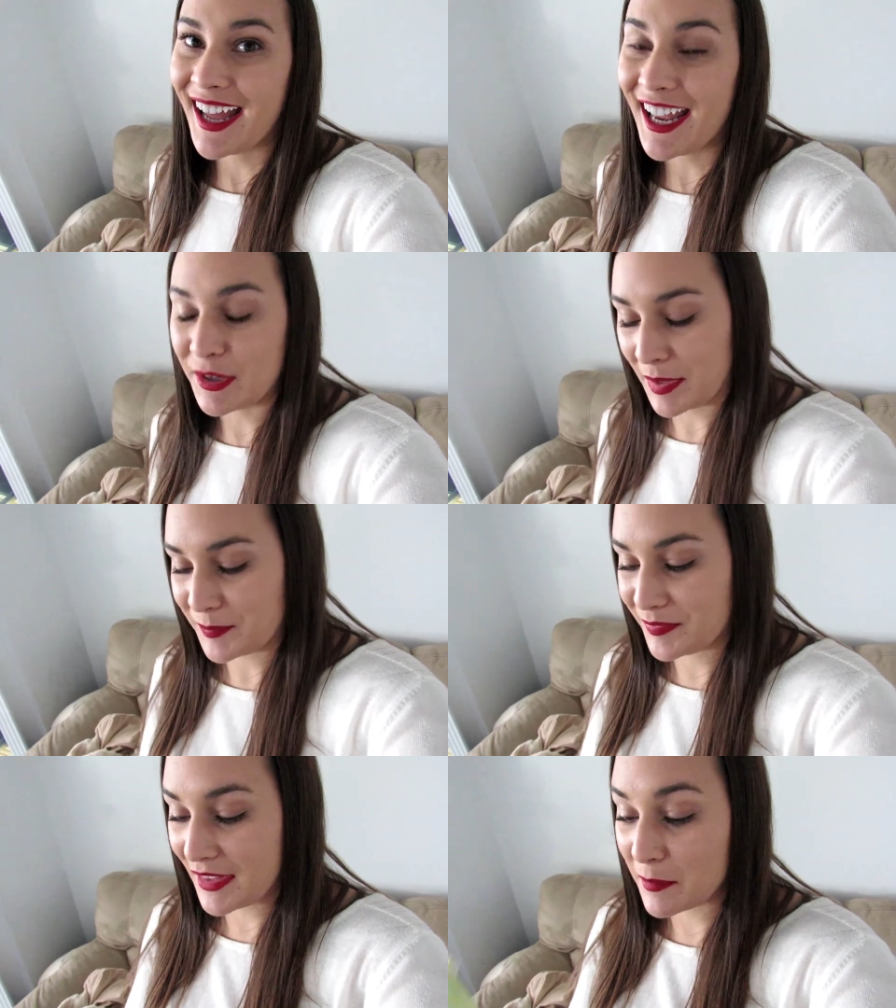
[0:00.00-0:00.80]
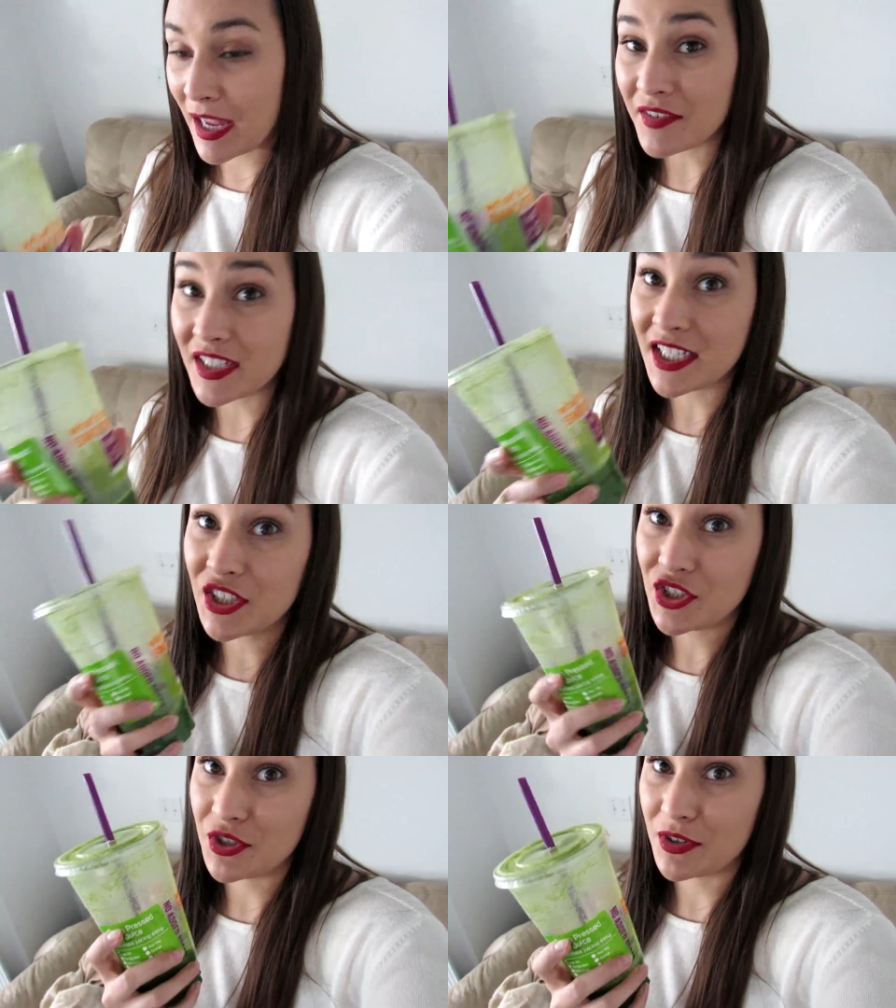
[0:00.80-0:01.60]
Anyway, I'm
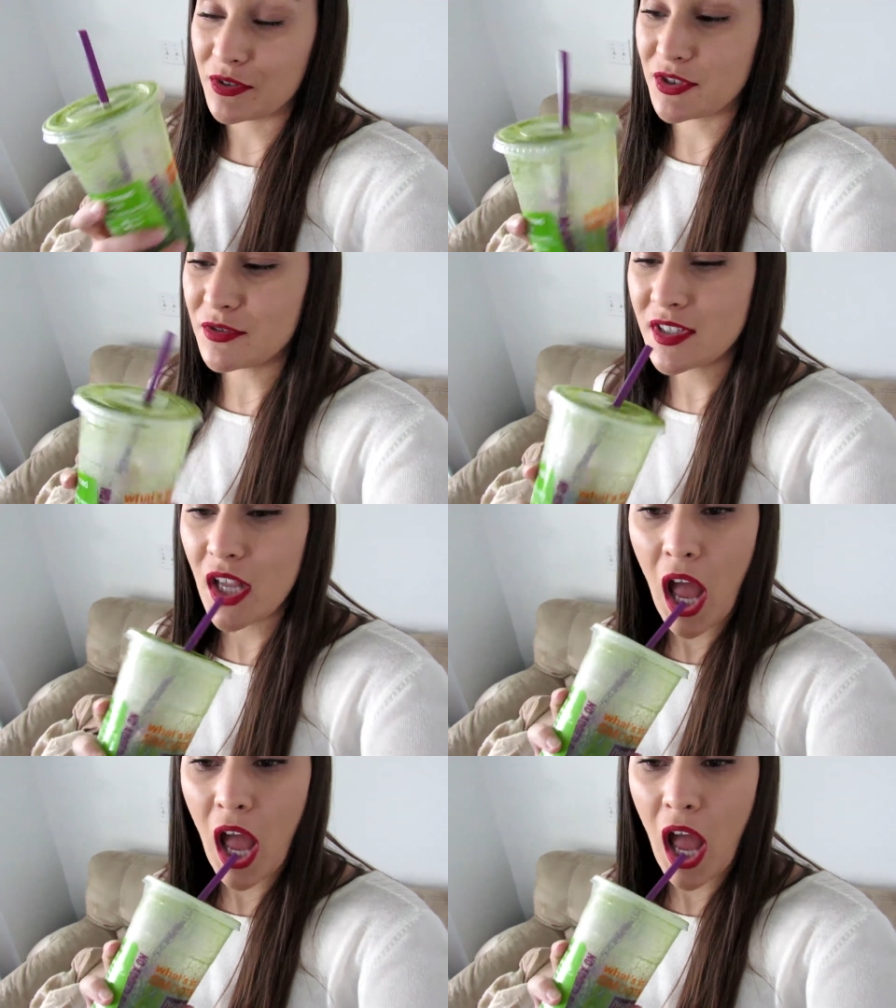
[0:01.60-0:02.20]
having Jugo juice.